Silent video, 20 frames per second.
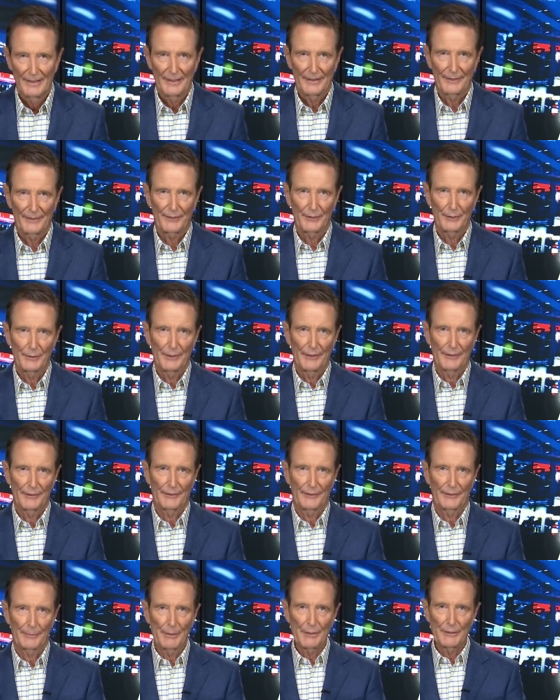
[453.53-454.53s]
And soon his
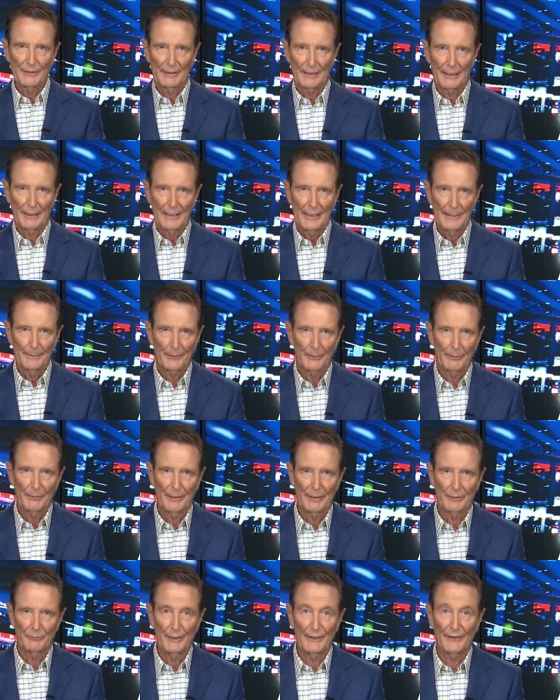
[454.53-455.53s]
disputed claims were
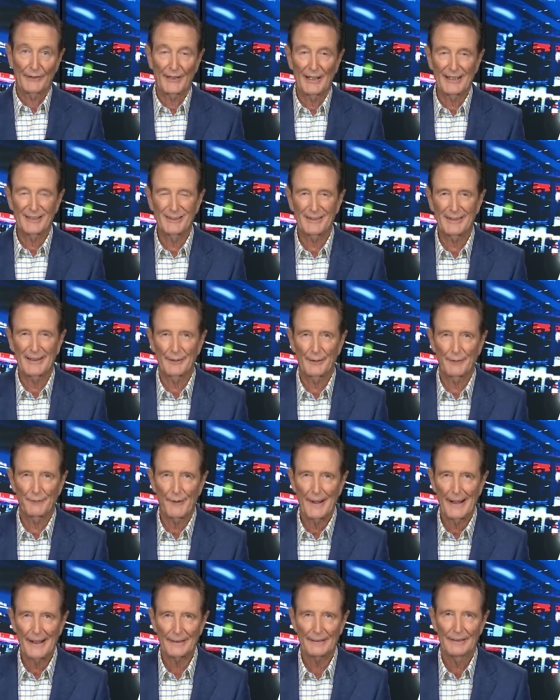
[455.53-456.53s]
being recycled as
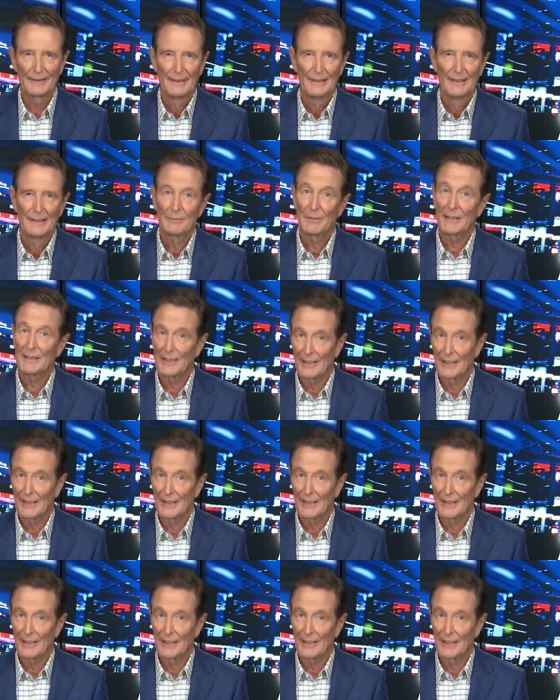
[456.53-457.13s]
fact by